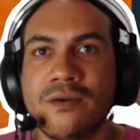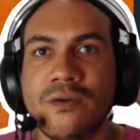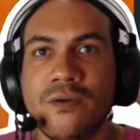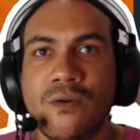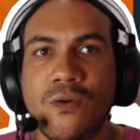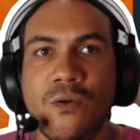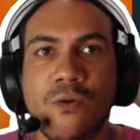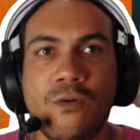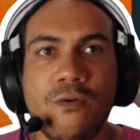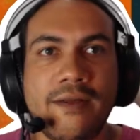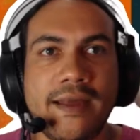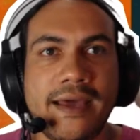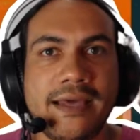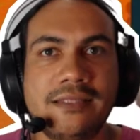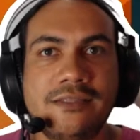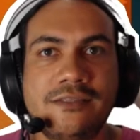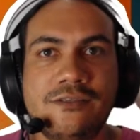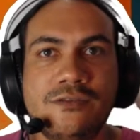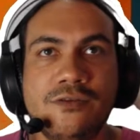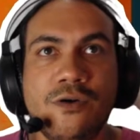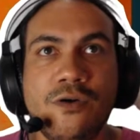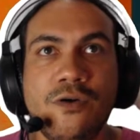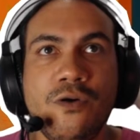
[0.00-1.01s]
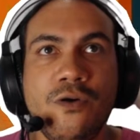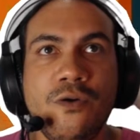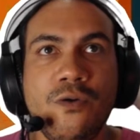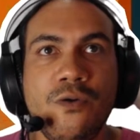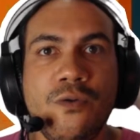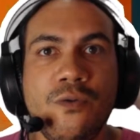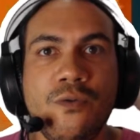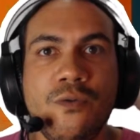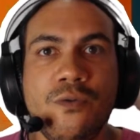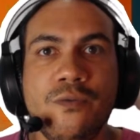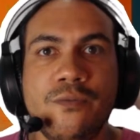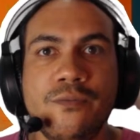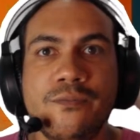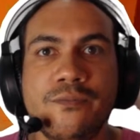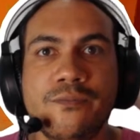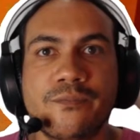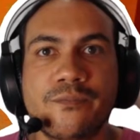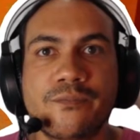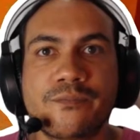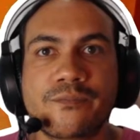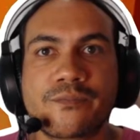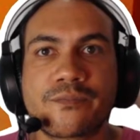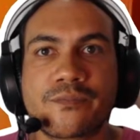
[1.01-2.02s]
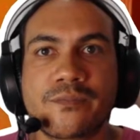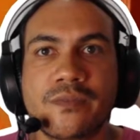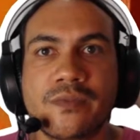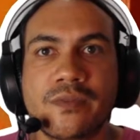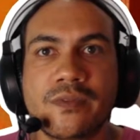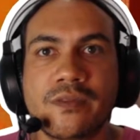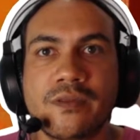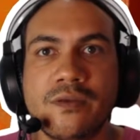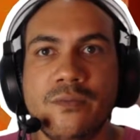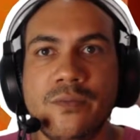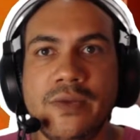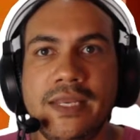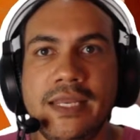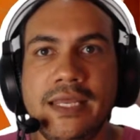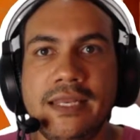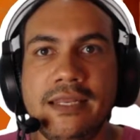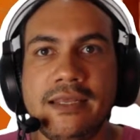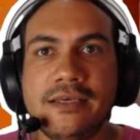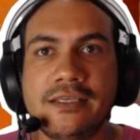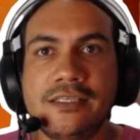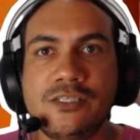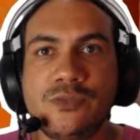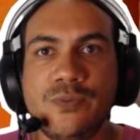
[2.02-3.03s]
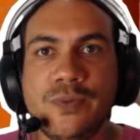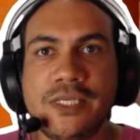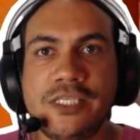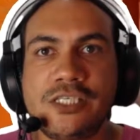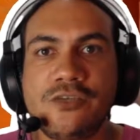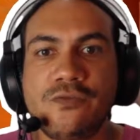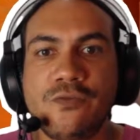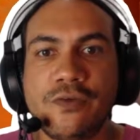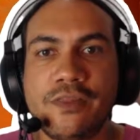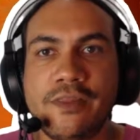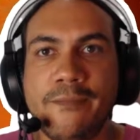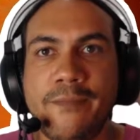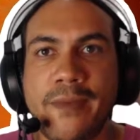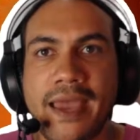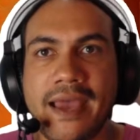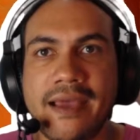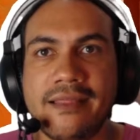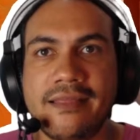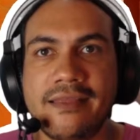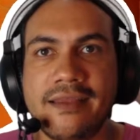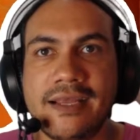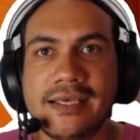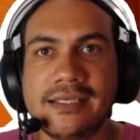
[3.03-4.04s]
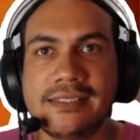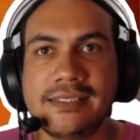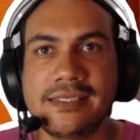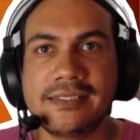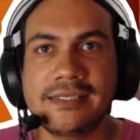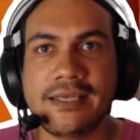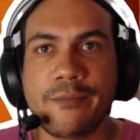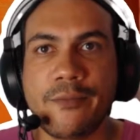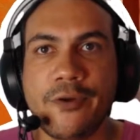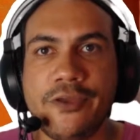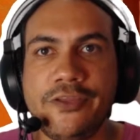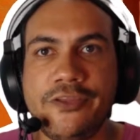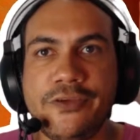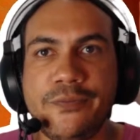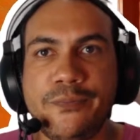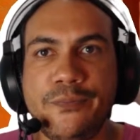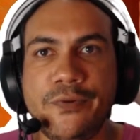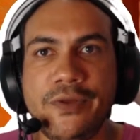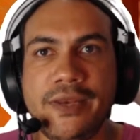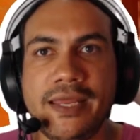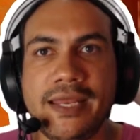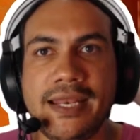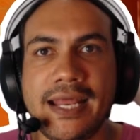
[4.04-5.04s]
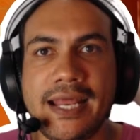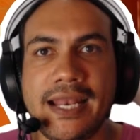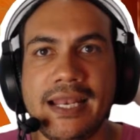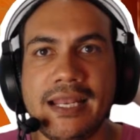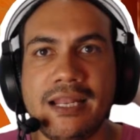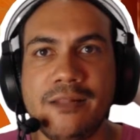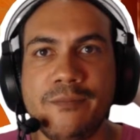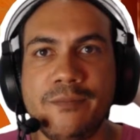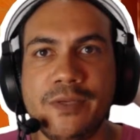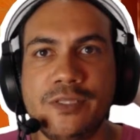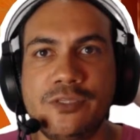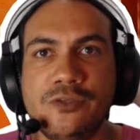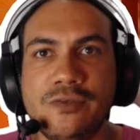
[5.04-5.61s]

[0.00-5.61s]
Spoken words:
Alright, so we need a switch for the back thrusters. I'm going to put it a little bit to